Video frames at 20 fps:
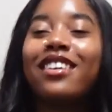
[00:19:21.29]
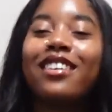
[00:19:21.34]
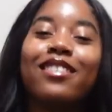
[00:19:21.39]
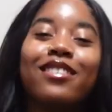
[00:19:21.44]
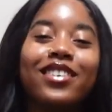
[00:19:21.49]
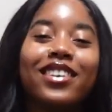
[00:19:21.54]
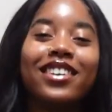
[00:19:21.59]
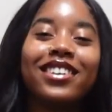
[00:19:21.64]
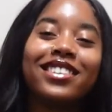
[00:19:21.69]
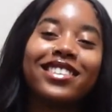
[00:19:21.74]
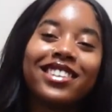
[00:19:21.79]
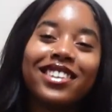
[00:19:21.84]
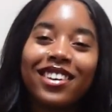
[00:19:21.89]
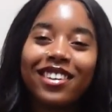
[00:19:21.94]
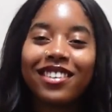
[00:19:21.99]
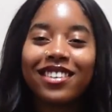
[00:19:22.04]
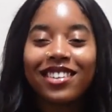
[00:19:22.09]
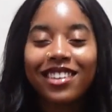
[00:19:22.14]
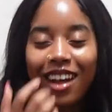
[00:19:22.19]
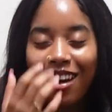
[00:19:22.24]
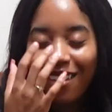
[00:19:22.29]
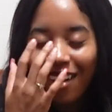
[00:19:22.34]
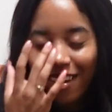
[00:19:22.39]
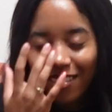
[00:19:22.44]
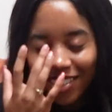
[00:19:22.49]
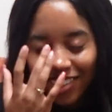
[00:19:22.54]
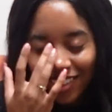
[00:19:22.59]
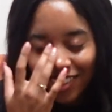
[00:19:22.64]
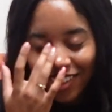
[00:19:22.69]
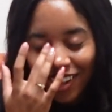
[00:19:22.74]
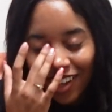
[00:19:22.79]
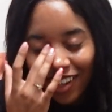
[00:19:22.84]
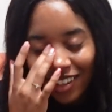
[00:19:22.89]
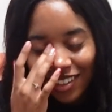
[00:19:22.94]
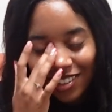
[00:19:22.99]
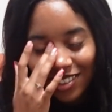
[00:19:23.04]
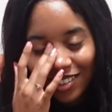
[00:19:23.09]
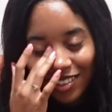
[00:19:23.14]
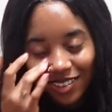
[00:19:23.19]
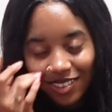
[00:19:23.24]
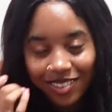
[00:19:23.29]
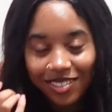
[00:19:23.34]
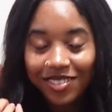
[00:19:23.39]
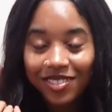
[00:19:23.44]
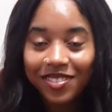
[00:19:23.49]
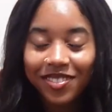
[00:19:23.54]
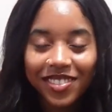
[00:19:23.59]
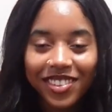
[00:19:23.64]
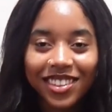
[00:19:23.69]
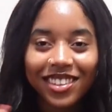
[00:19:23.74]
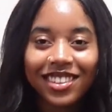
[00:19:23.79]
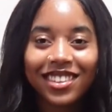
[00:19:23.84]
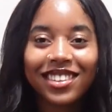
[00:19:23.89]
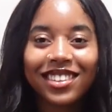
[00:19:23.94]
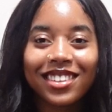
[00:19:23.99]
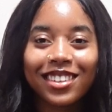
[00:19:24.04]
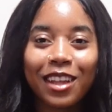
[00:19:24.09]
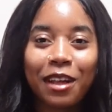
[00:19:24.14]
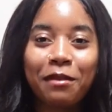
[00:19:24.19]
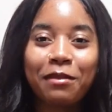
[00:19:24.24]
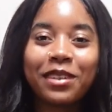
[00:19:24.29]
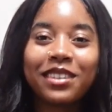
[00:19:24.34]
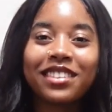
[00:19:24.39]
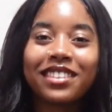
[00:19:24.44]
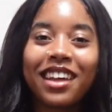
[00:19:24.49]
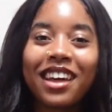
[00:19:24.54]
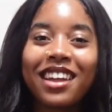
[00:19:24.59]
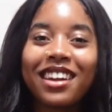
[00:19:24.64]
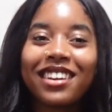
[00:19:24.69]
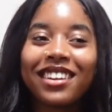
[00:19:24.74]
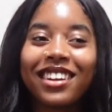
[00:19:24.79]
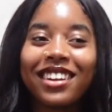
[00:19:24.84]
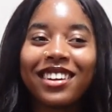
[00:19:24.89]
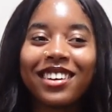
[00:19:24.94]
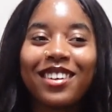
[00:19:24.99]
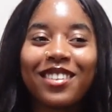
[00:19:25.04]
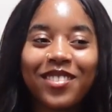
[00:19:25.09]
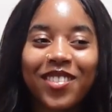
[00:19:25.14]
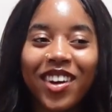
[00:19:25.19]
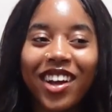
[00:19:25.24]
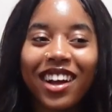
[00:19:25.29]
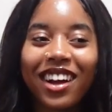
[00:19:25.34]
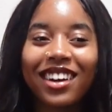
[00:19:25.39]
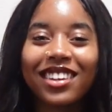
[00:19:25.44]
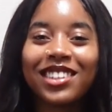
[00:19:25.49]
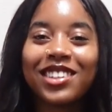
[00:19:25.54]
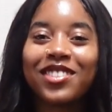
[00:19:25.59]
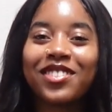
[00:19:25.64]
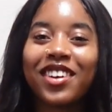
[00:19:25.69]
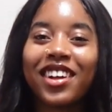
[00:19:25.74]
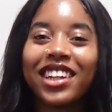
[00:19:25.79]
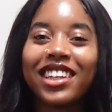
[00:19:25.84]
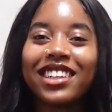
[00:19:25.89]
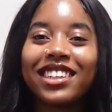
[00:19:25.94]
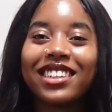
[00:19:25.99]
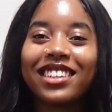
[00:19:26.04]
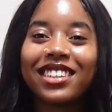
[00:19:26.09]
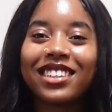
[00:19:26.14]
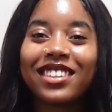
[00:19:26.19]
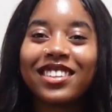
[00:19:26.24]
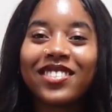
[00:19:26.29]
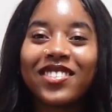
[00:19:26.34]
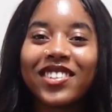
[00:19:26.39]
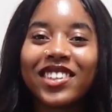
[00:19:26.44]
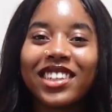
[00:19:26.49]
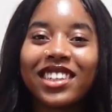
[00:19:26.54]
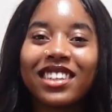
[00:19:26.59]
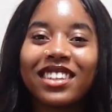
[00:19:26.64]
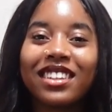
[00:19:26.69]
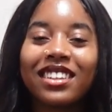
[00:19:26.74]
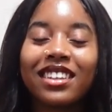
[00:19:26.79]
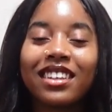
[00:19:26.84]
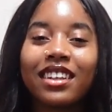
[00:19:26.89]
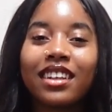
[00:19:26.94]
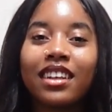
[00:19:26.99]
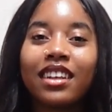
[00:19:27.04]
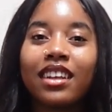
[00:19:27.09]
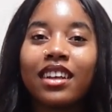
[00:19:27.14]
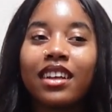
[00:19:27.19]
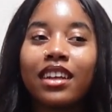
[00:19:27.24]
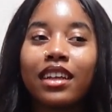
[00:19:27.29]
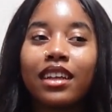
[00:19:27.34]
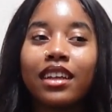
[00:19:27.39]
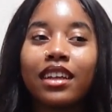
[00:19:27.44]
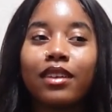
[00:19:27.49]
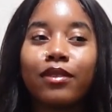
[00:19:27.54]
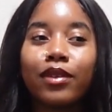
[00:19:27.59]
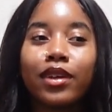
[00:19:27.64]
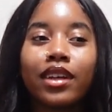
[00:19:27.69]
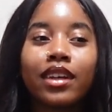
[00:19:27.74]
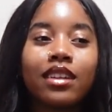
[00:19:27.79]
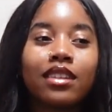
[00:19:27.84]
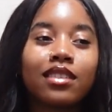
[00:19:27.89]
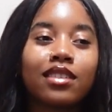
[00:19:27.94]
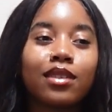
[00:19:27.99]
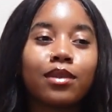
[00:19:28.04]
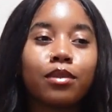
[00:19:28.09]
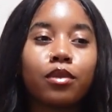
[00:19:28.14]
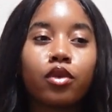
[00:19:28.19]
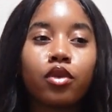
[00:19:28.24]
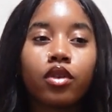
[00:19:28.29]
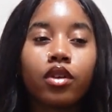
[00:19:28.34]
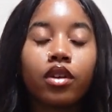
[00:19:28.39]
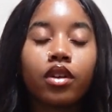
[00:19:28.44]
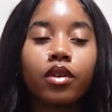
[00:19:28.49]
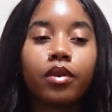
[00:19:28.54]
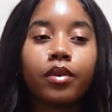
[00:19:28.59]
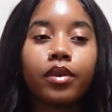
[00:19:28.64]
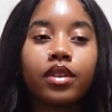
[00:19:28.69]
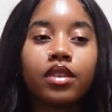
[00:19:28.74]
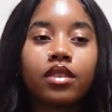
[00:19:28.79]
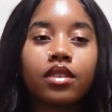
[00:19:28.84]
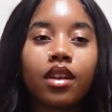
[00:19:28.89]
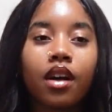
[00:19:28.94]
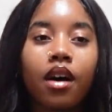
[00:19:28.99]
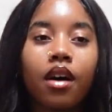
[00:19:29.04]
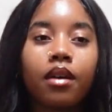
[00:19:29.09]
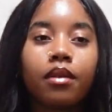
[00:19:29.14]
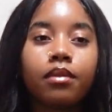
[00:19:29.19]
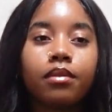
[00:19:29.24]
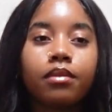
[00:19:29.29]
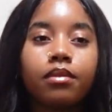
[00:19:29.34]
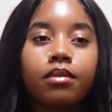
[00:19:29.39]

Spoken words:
But, you know, I was a youngin', so I'm excited. Like, oh my gosh, he finally kissed me. We kissed some more. We stopped.